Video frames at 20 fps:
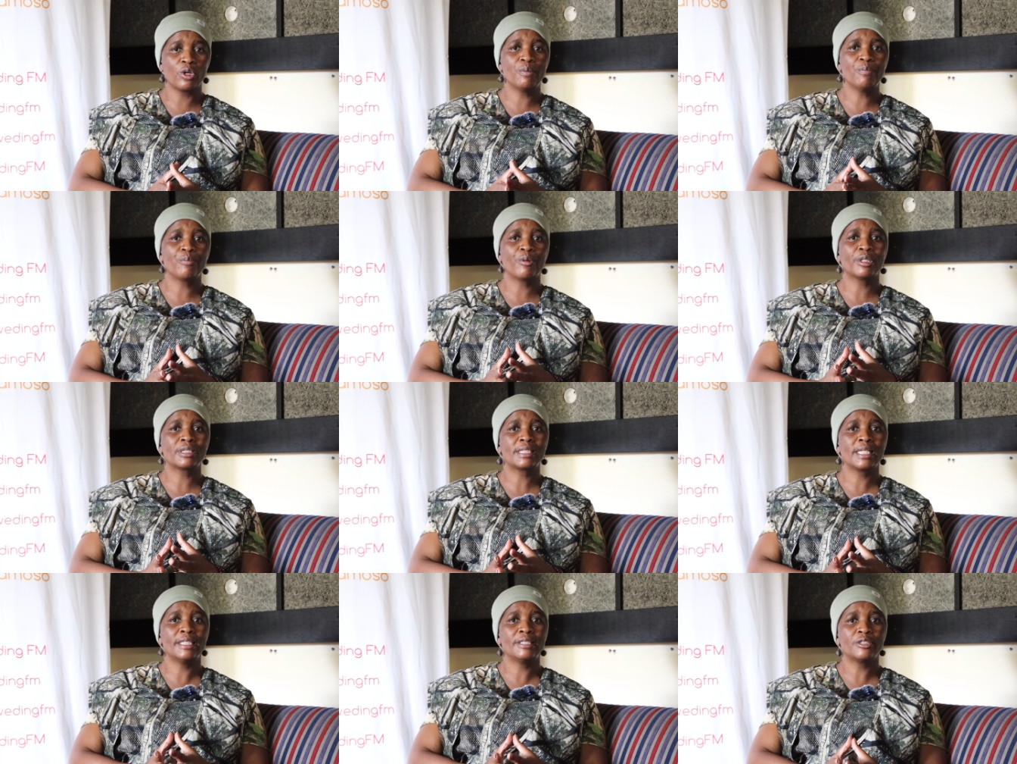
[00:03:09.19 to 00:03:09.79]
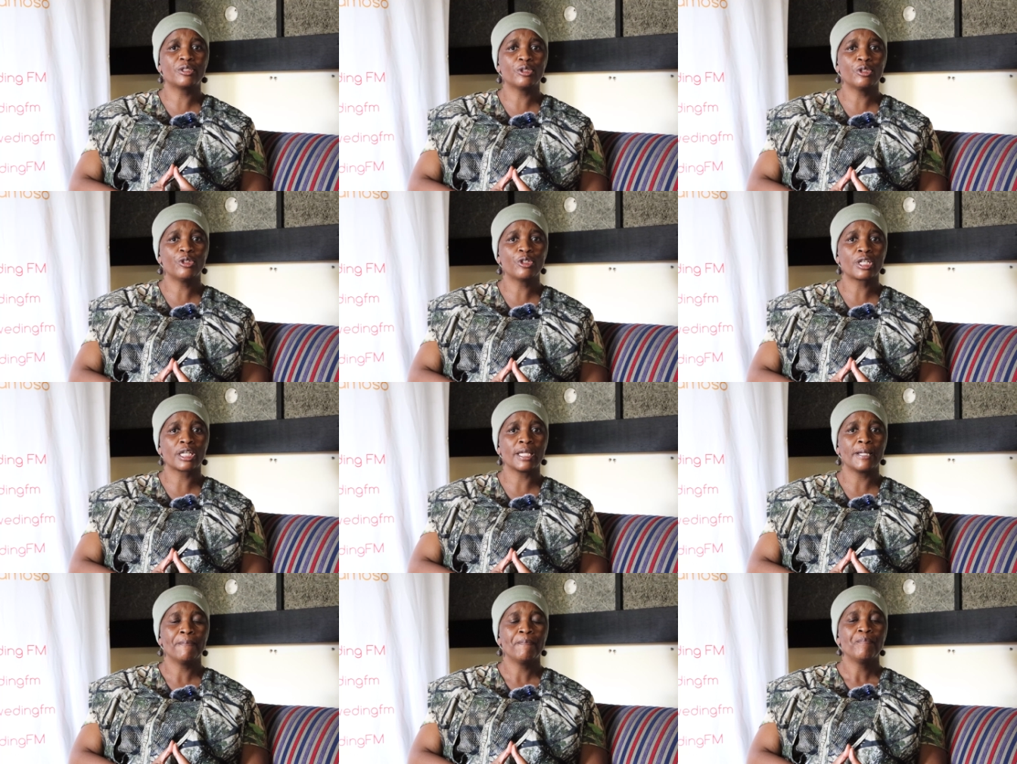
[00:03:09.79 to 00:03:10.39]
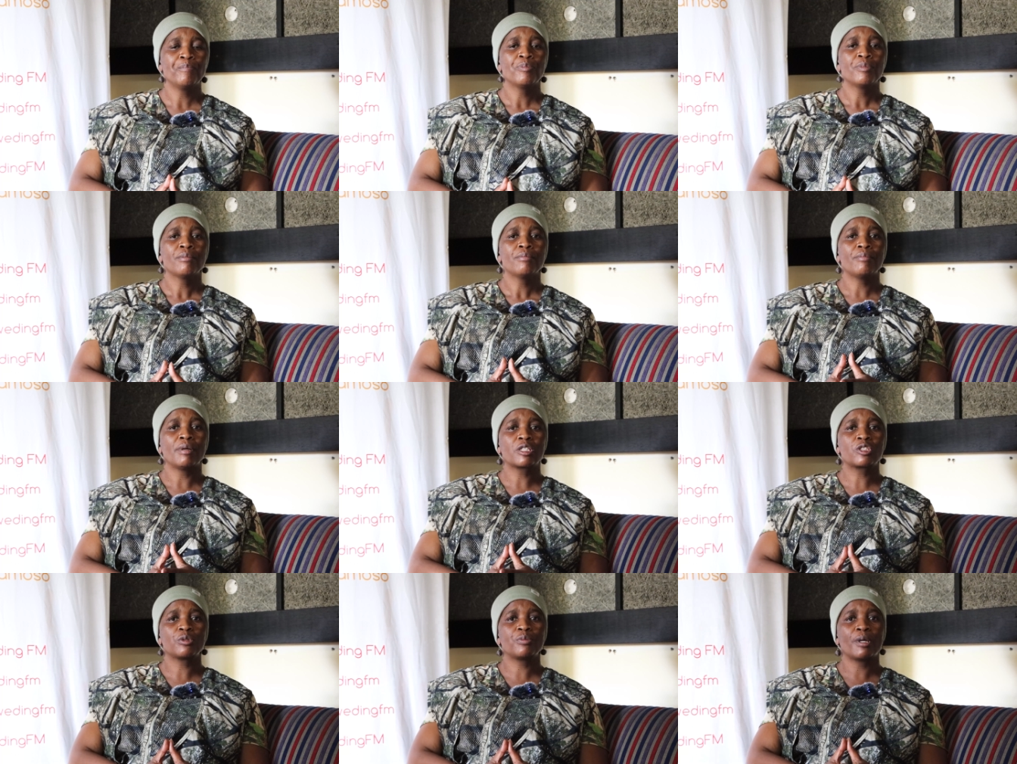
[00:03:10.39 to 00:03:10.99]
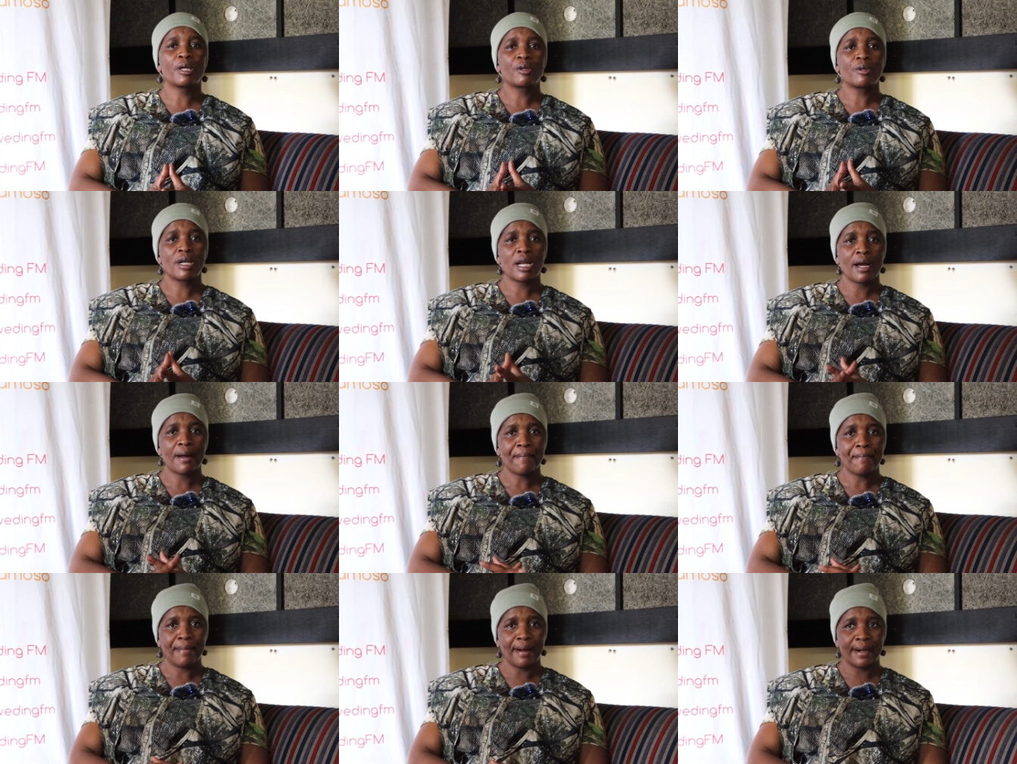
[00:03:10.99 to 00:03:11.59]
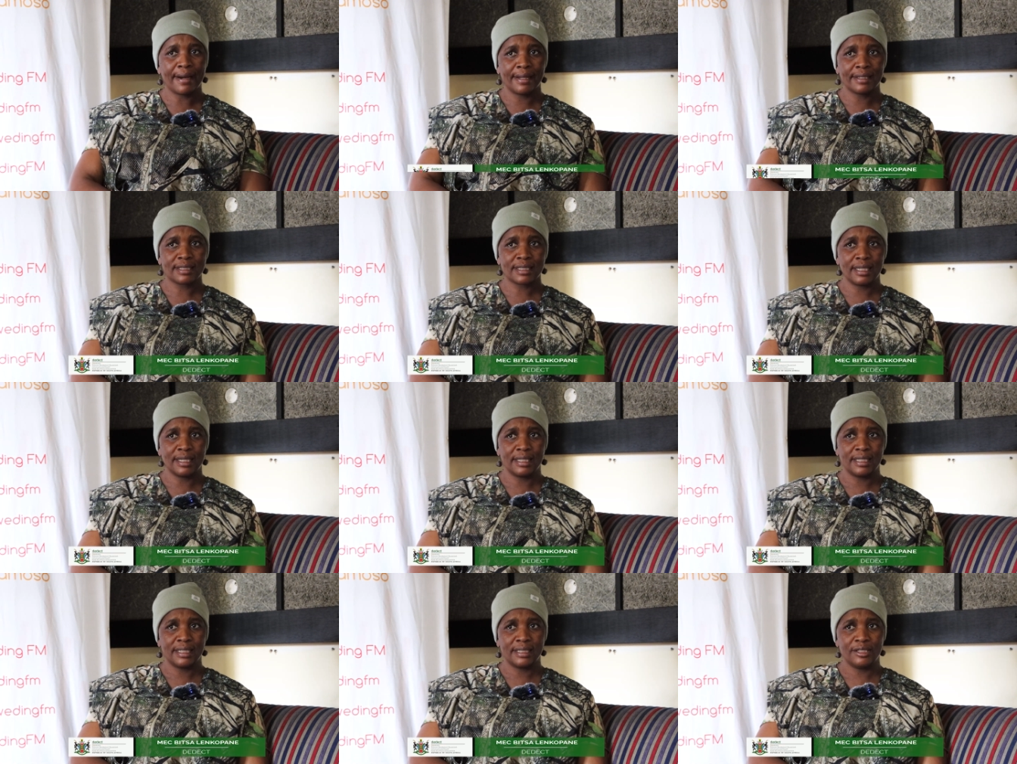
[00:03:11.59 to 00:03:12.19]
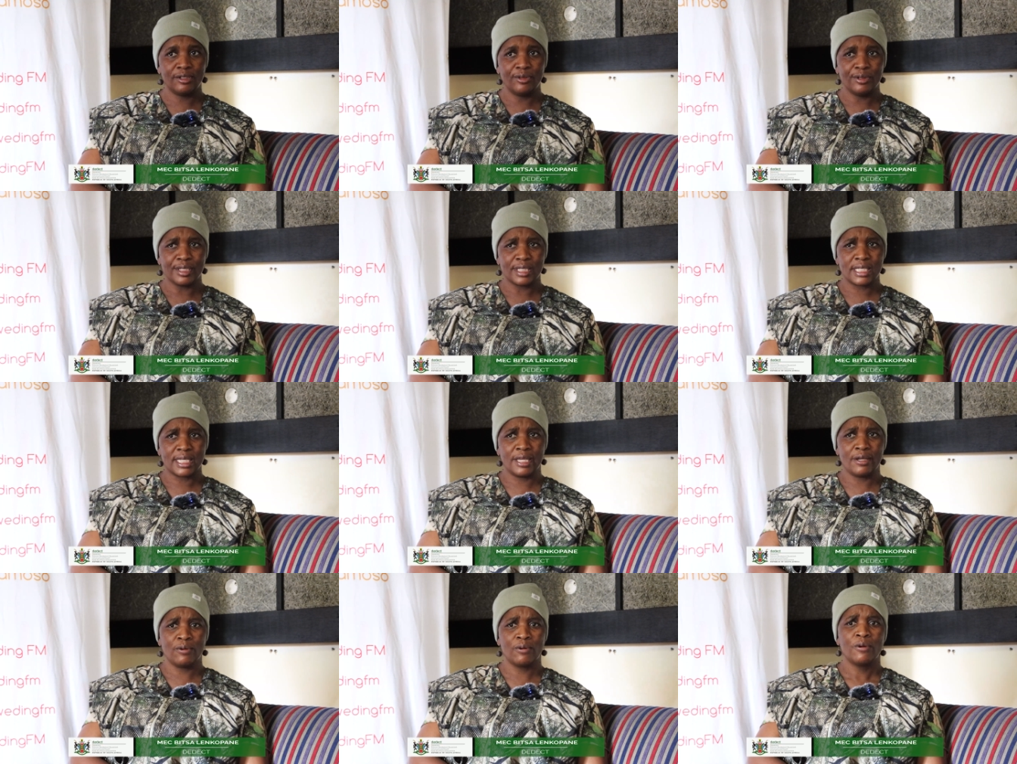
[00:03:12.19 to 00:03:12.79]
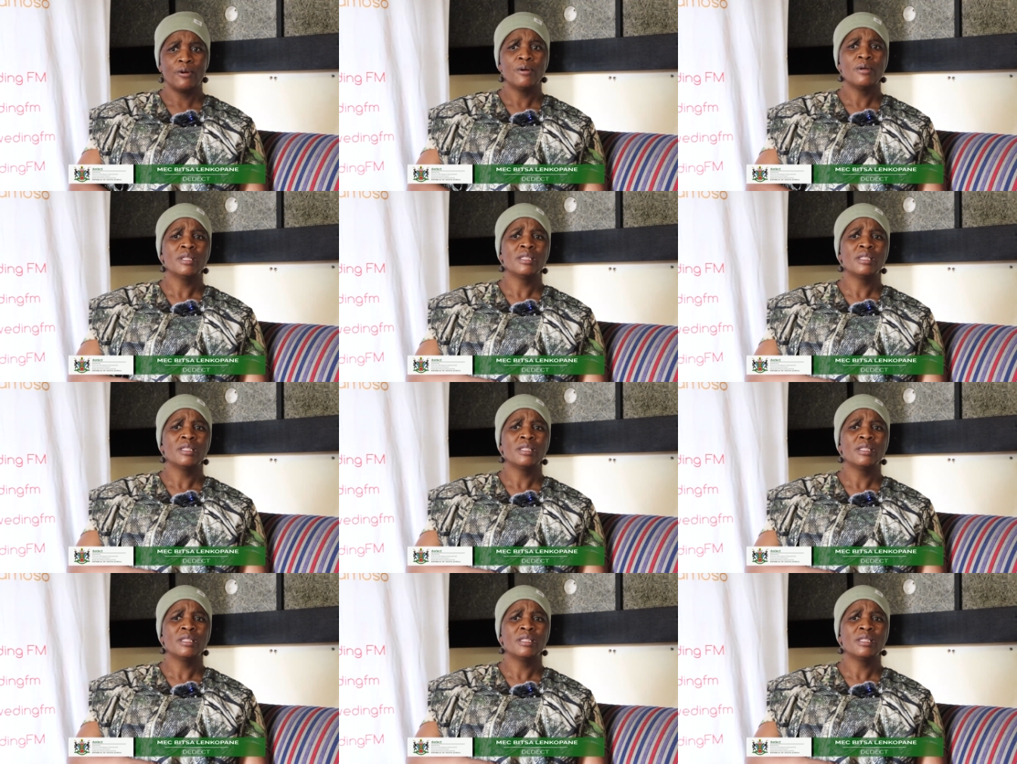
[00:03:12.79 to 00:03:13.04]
go important gore batho ba rona ba understand dilo tseo.